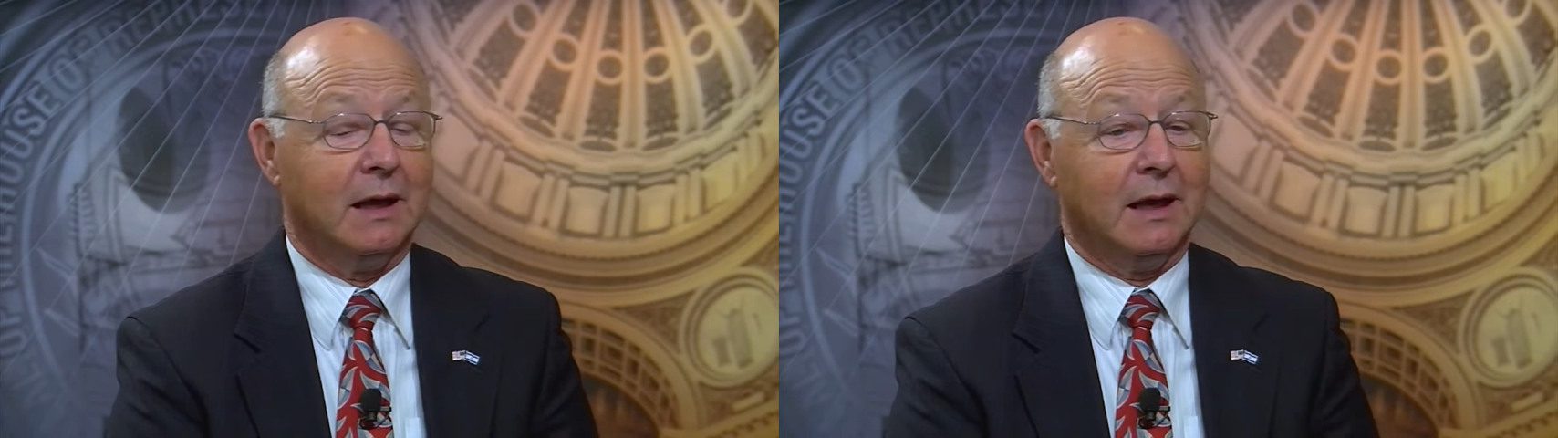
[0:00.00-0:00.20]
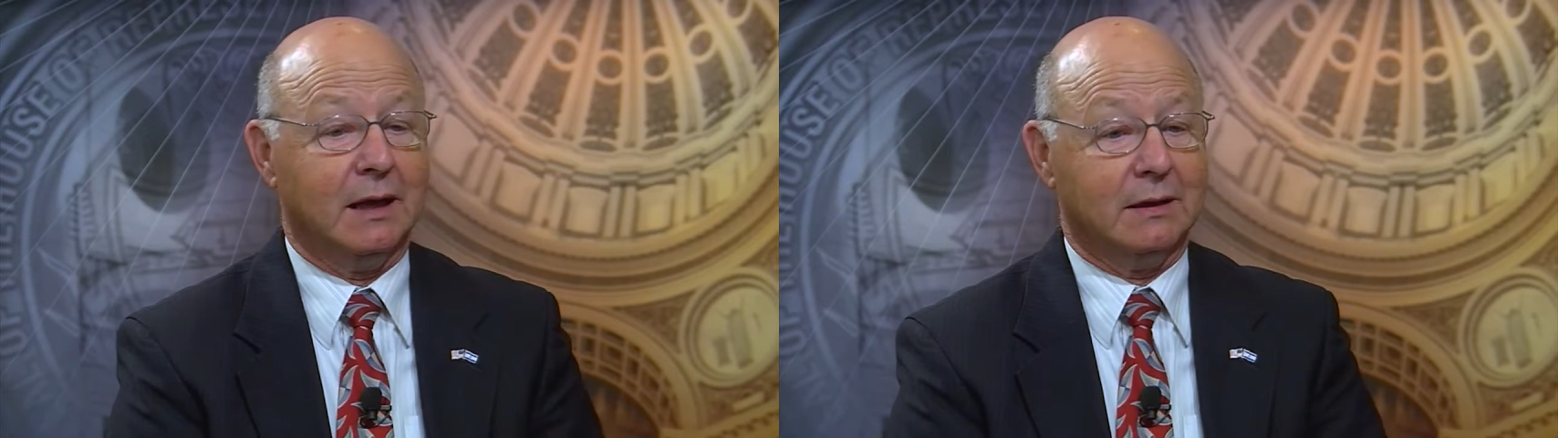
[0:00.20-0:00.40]

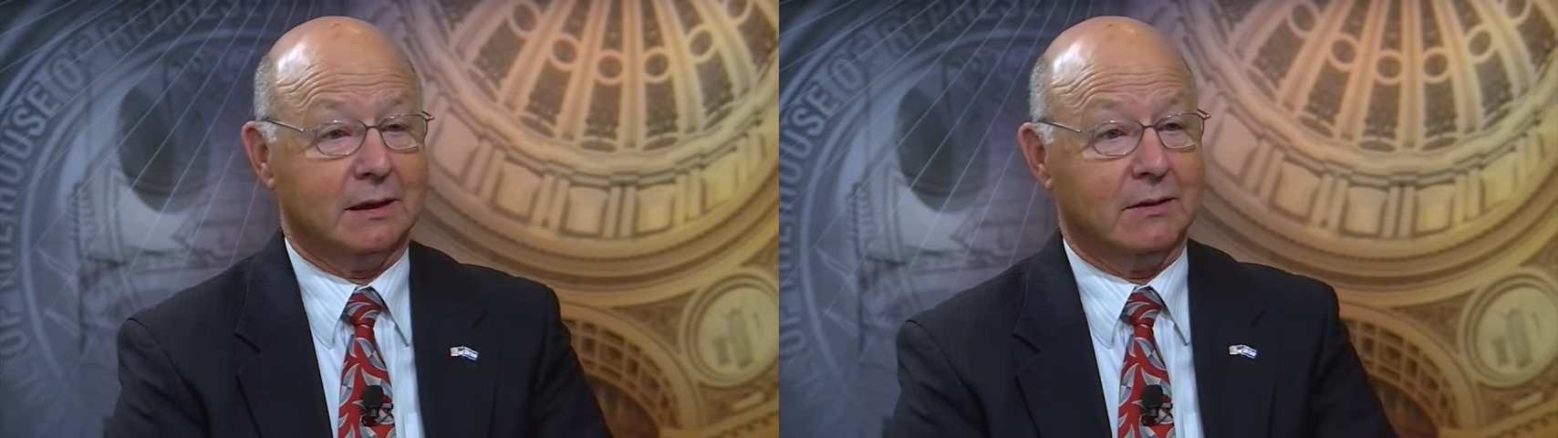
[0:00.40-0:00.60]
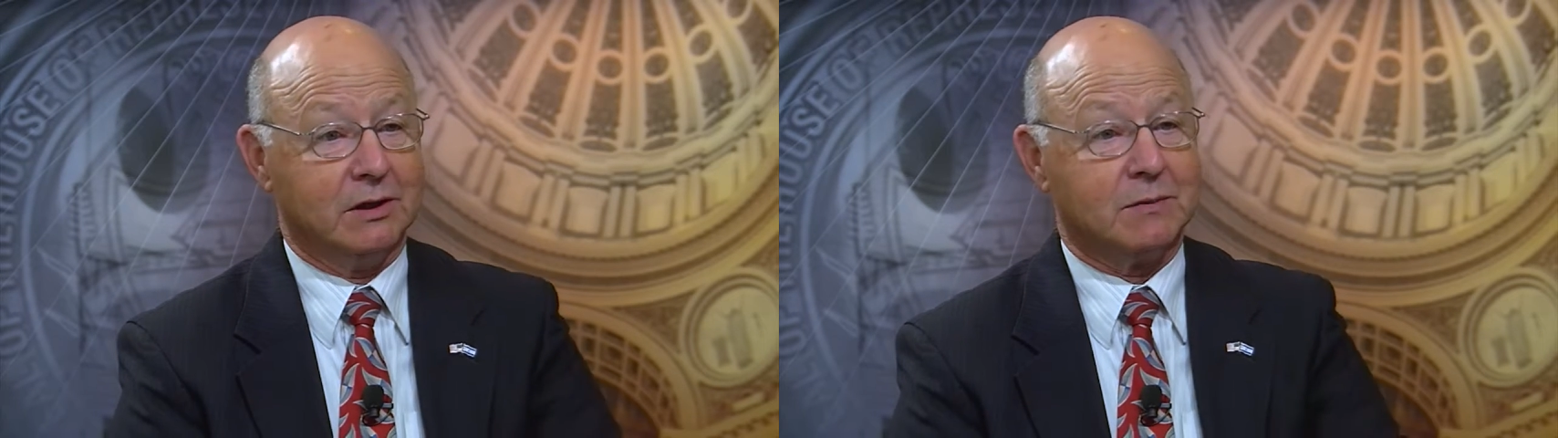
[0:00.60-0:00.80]
And
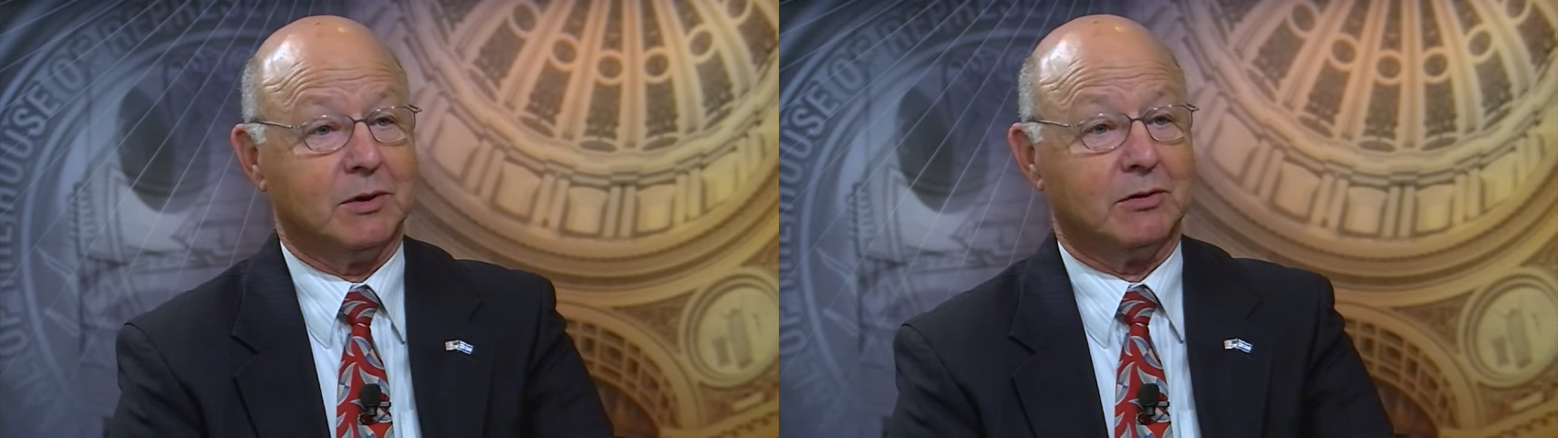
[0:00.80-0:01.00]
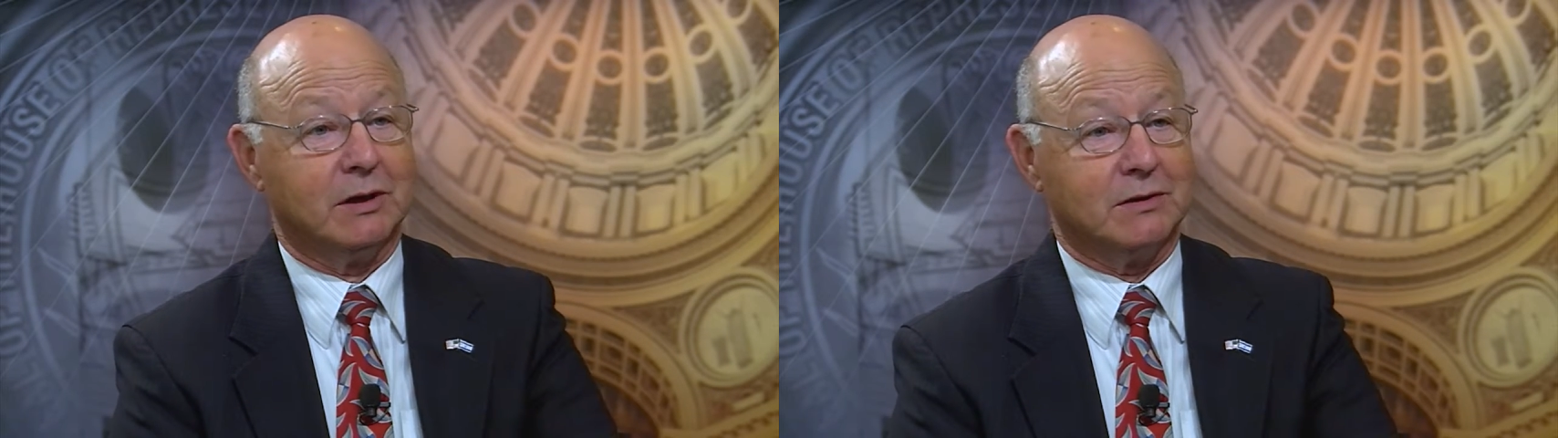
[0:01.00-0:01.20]
this
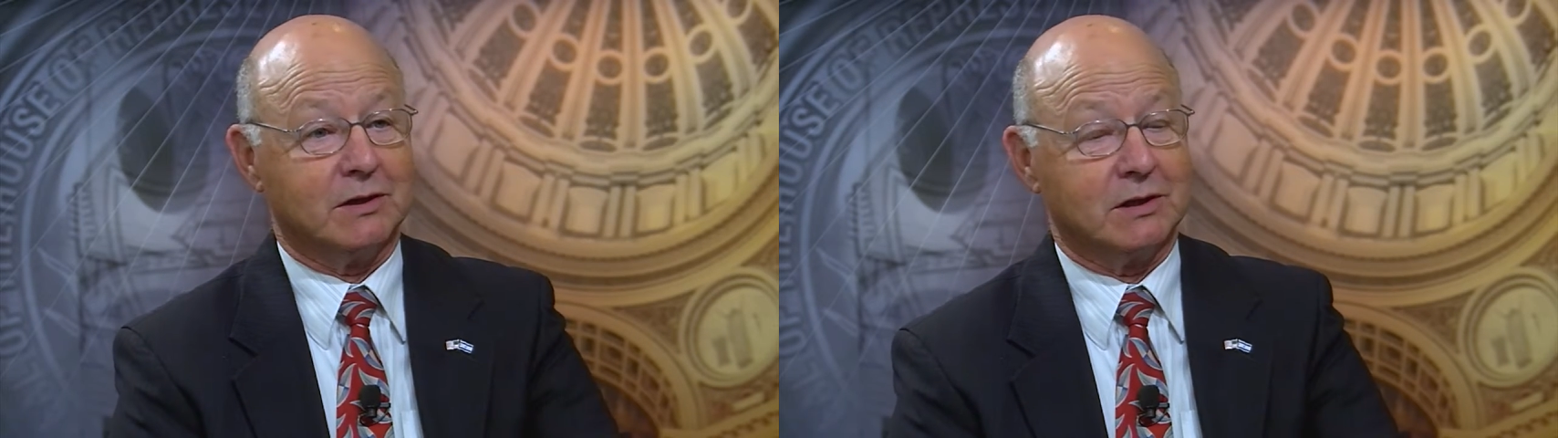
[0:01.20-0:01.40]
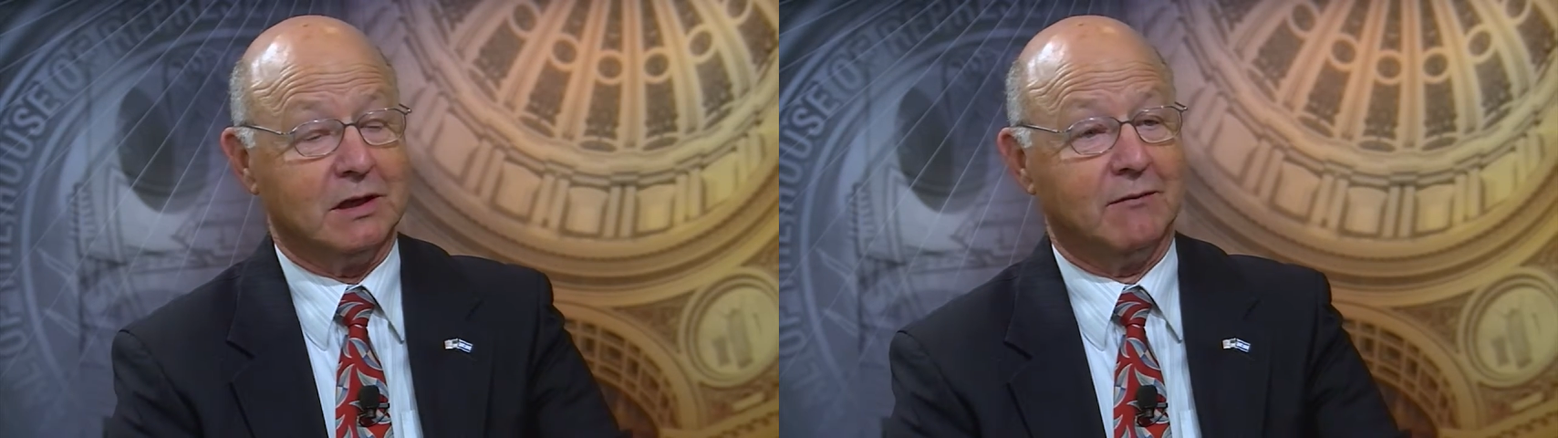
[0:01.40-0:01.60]
bill does
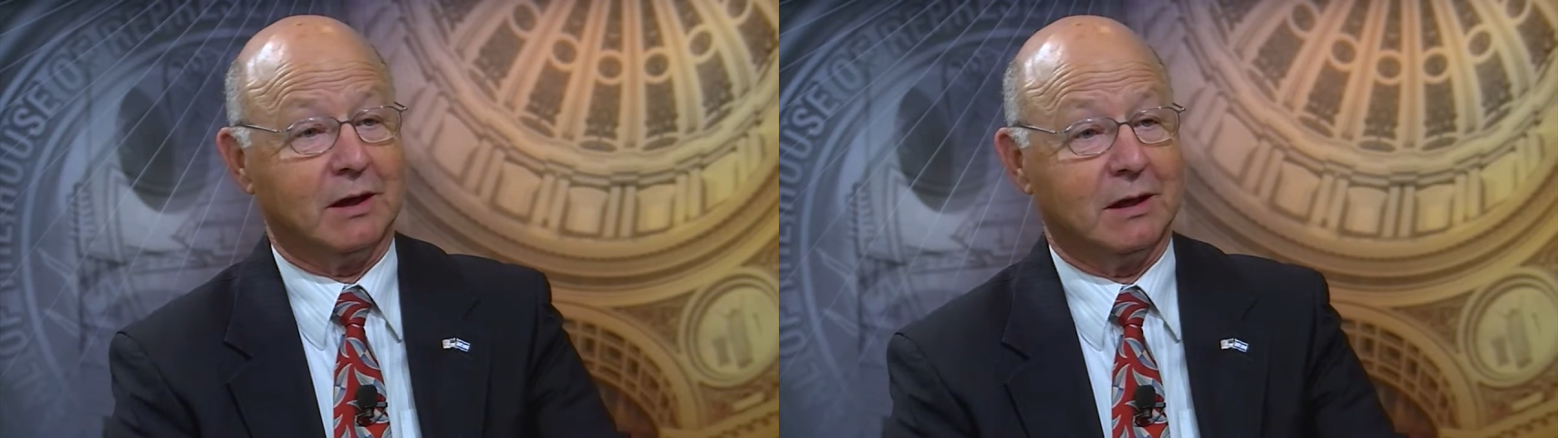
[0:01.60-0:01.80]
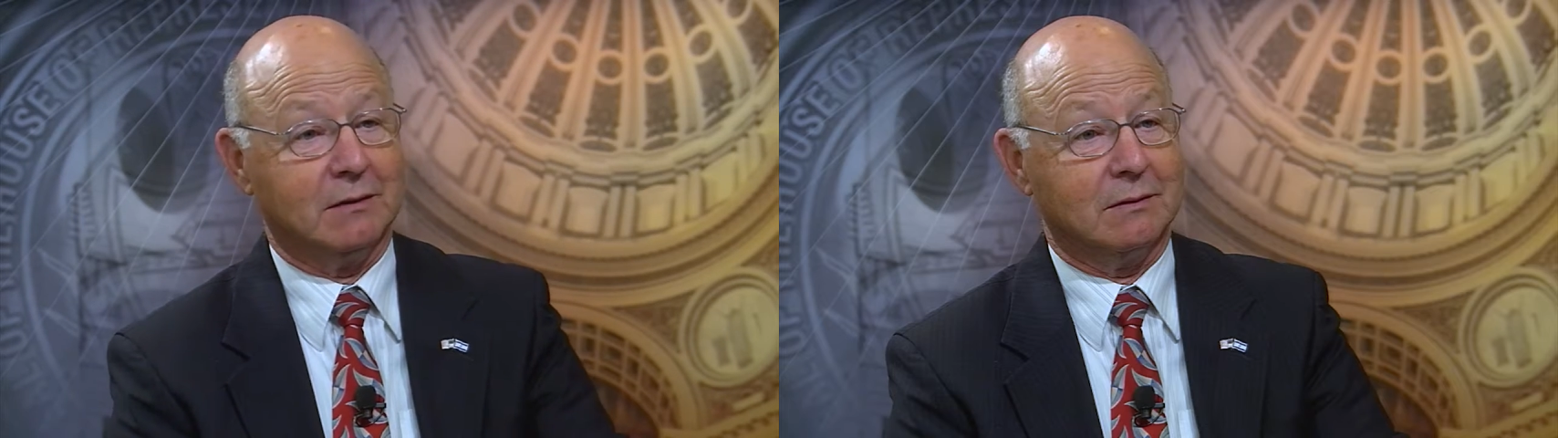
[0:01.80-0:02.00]
a
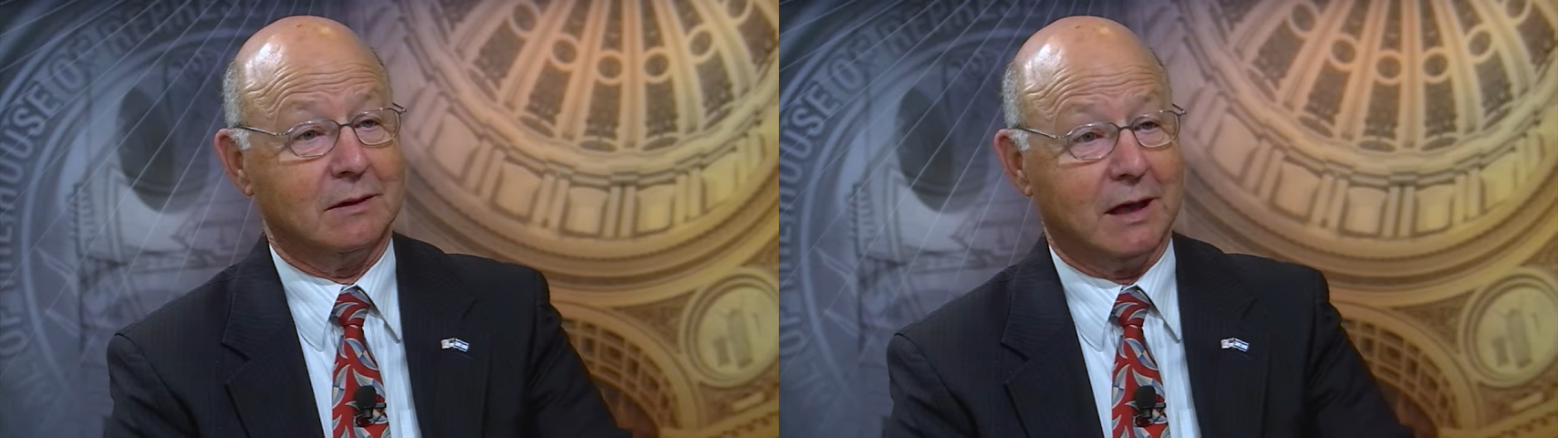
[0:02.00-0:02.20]
significant